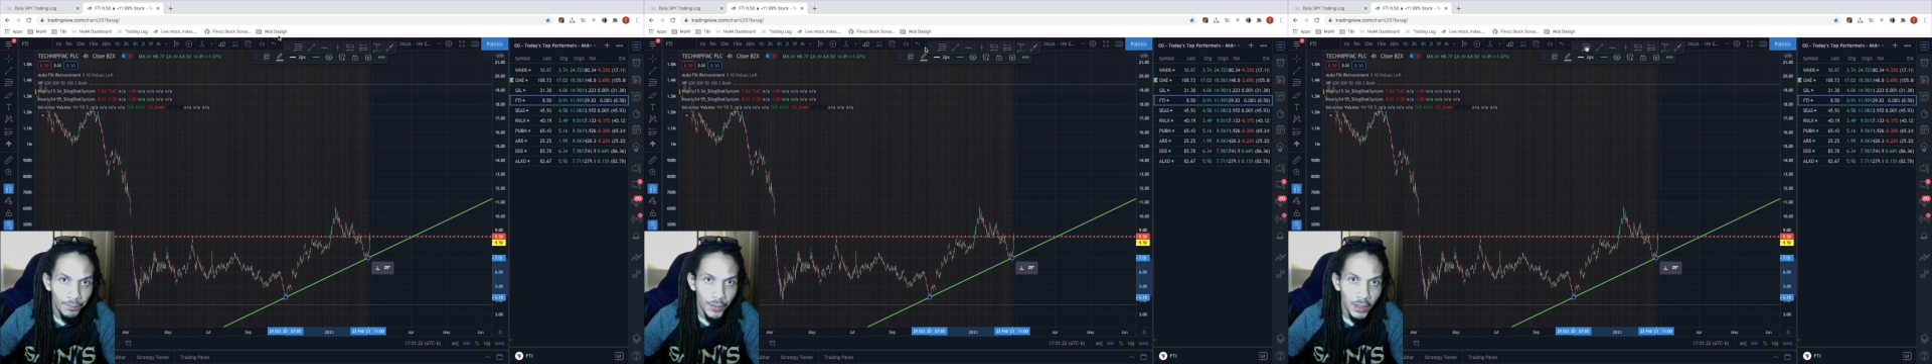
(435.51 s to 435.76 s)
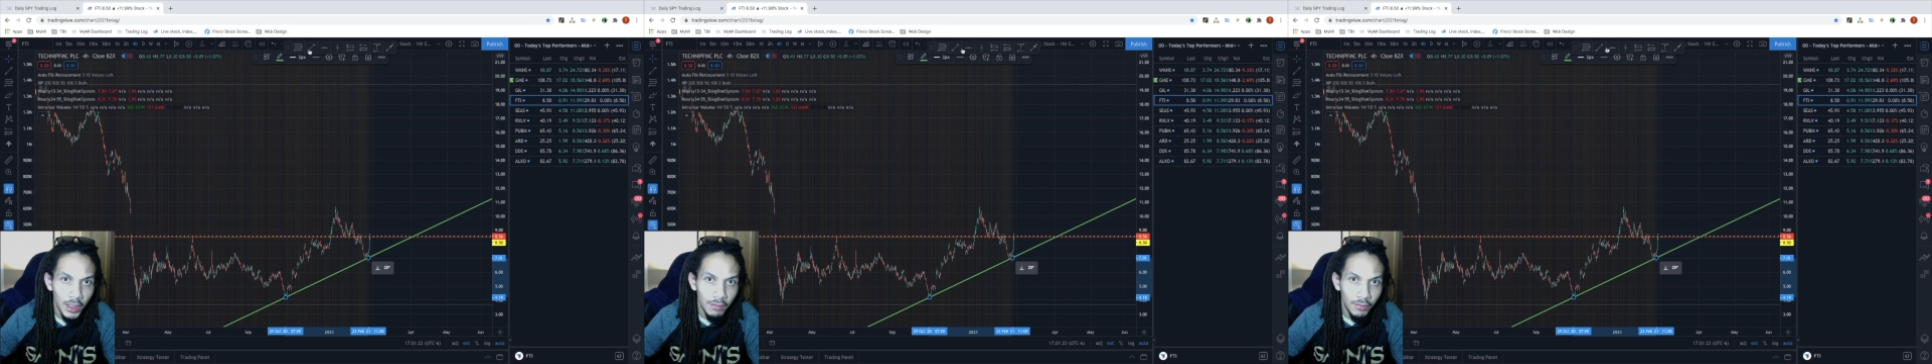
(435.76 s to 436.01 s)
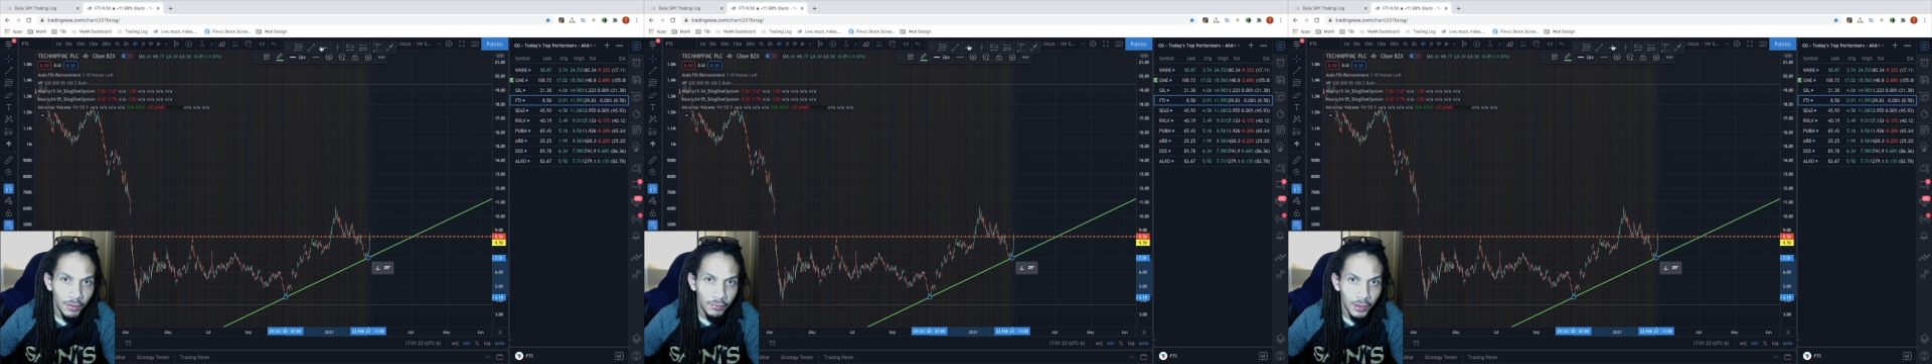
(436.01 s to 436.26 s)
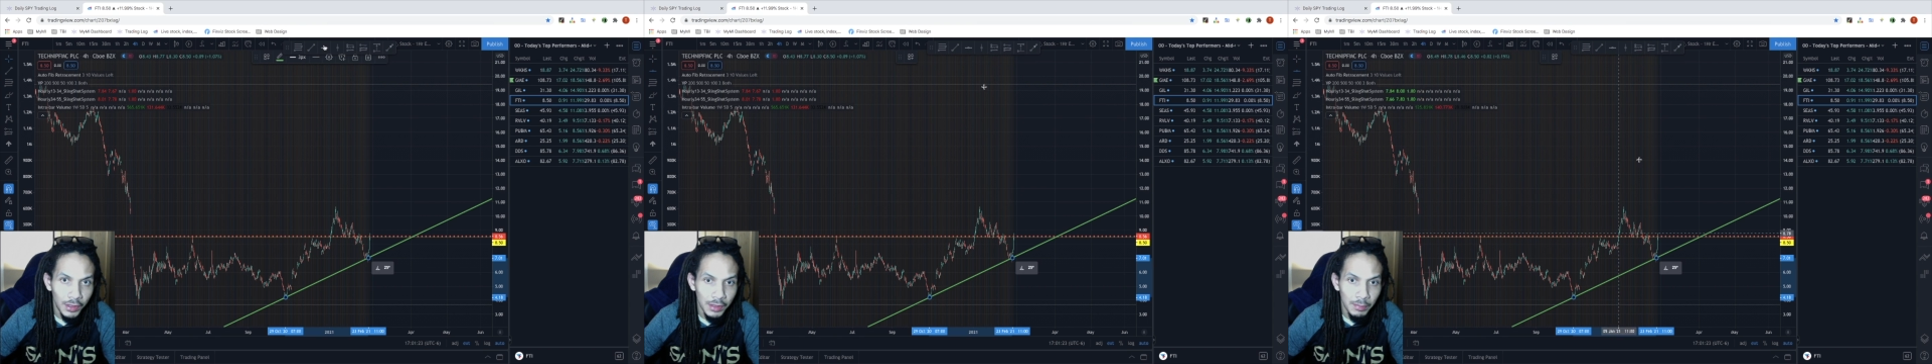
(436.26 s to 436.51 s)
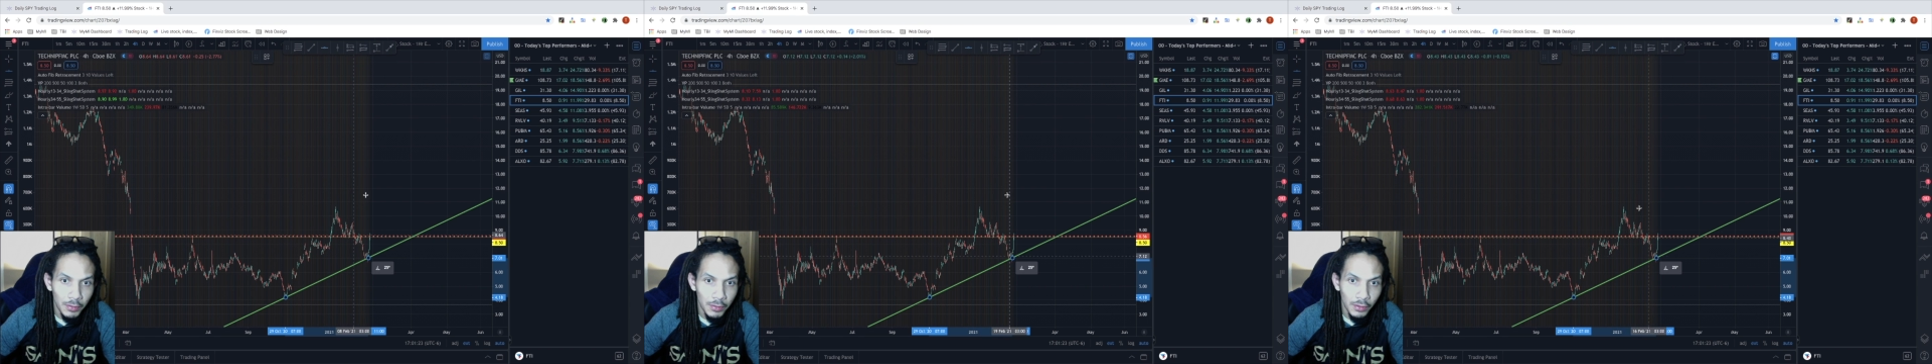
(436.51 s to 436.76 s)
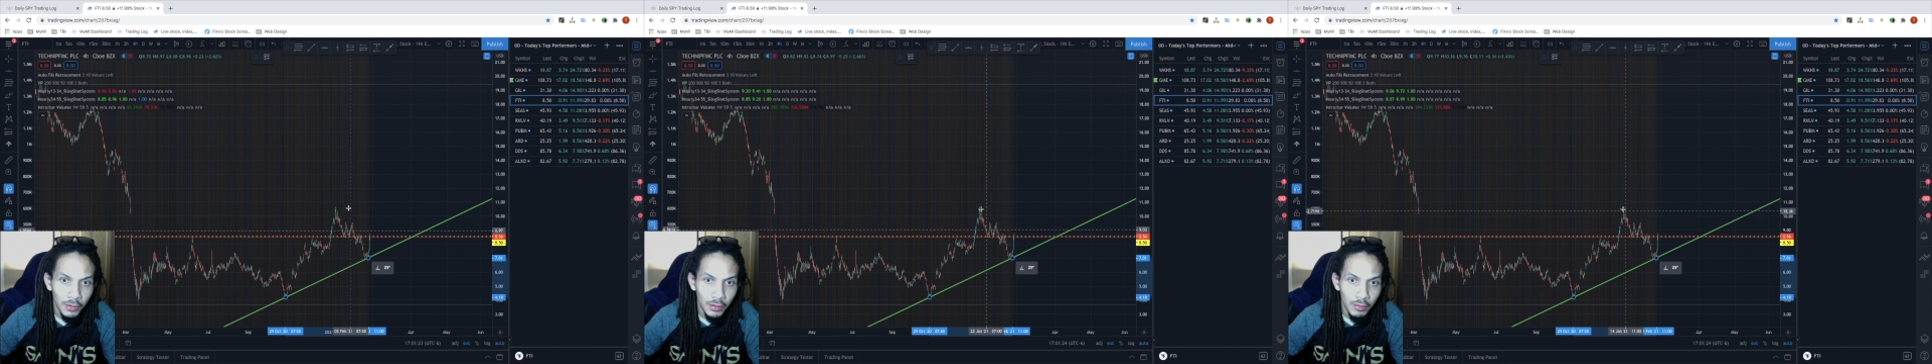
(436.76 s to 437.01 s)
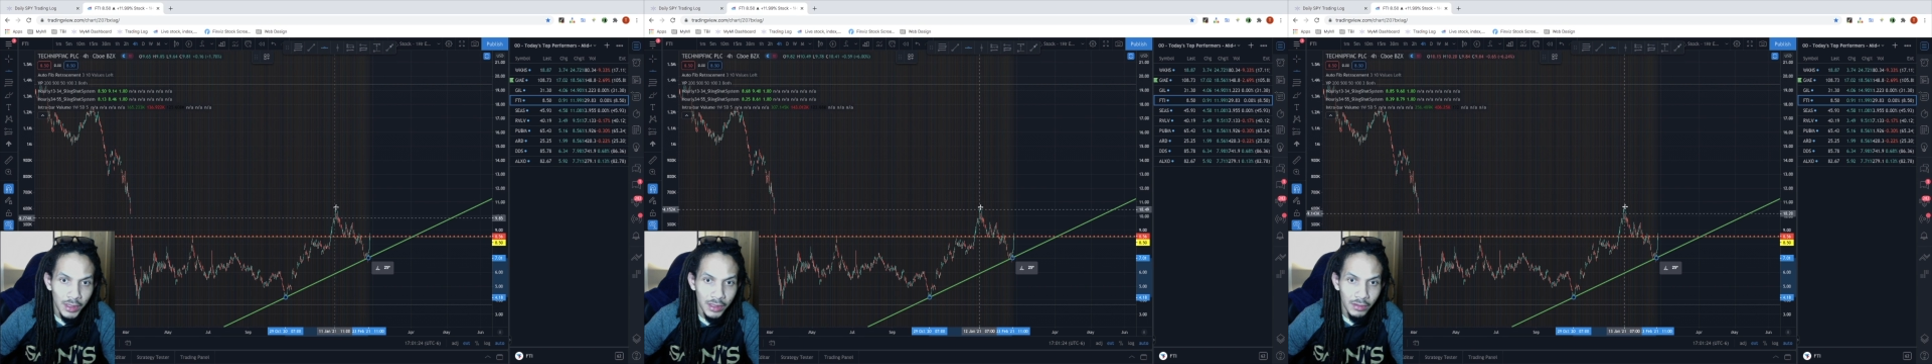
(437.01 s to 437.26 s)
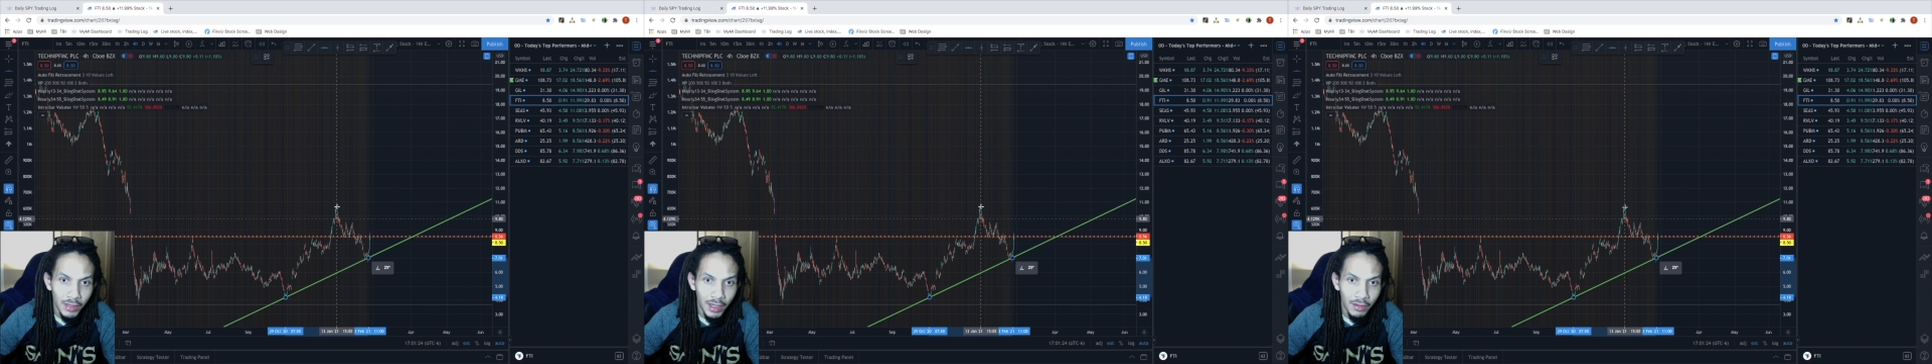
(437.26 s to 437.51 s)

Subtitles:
Even if it explodes on you, we still have